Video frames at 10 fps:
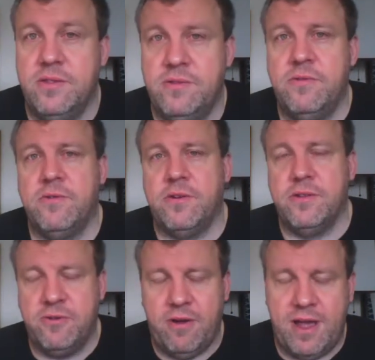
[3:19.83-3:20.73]

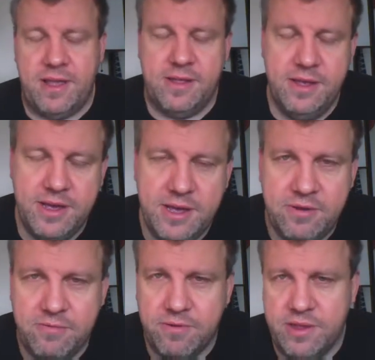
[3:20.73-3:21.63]
so-called trial
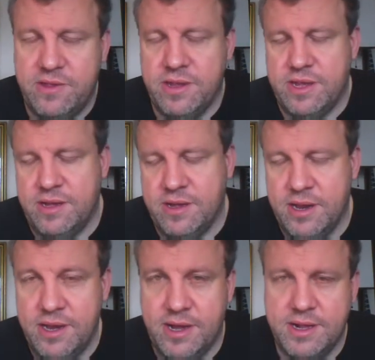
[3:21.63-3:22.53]
was
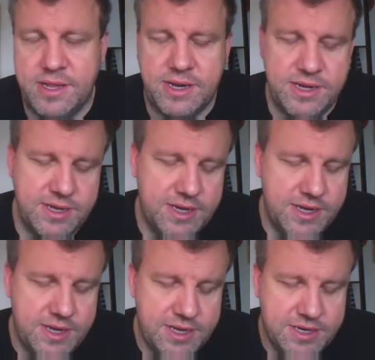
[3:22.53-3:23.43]
conducted.
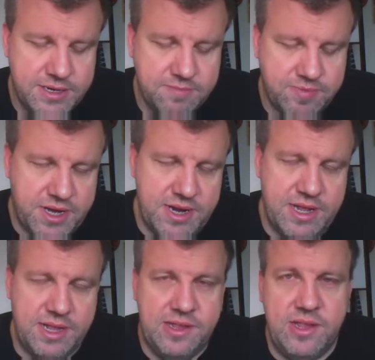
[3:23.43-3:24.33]
But
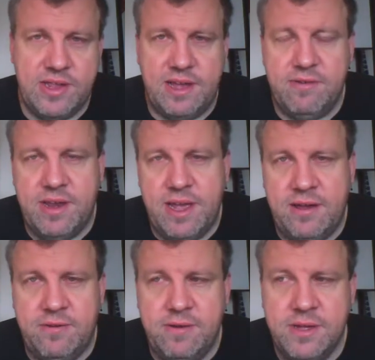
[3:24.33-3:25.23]
at least he's out
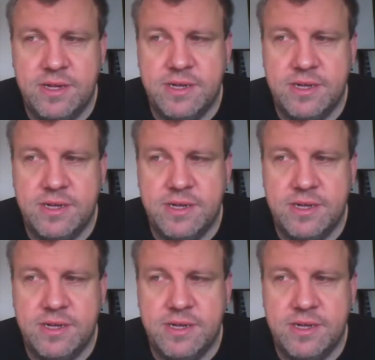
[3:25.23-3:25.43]
now.